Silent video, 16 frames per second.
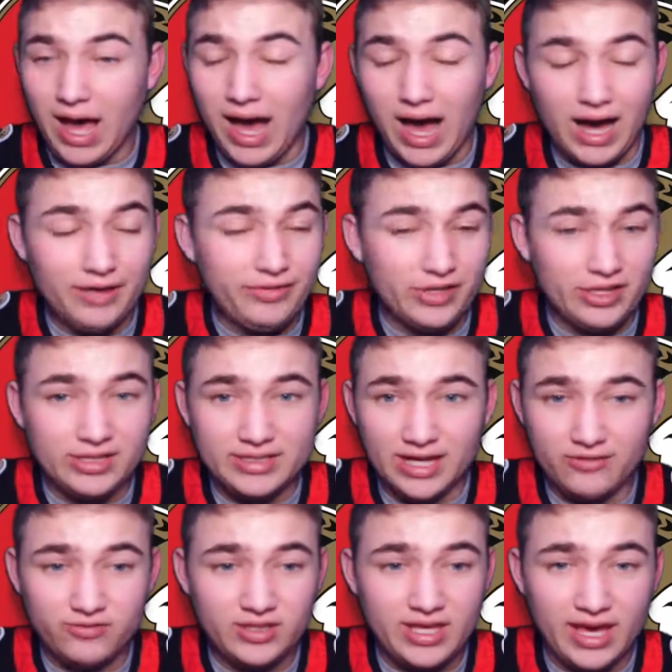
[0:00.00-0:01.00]
I think he
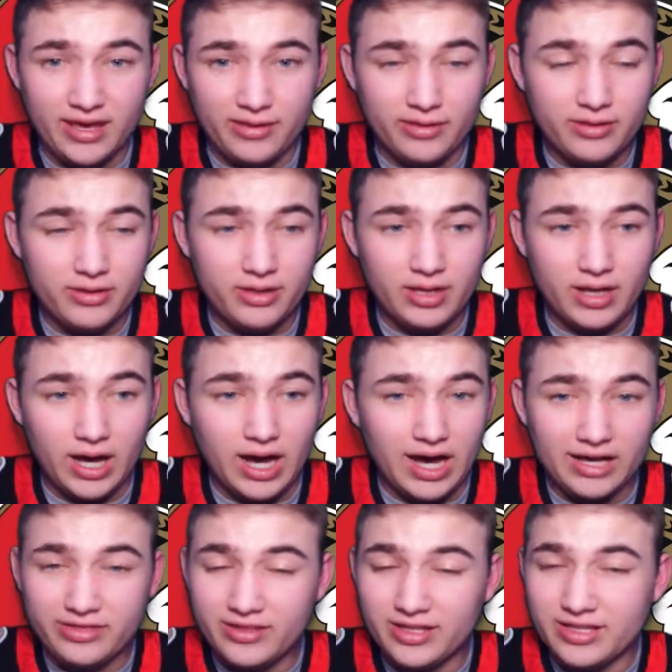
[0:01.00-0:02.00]
definitely can.
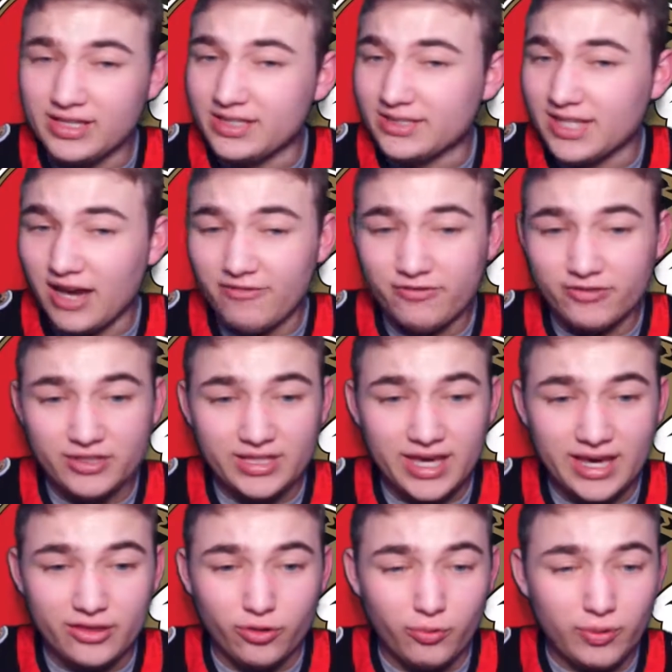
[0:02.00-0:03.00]
The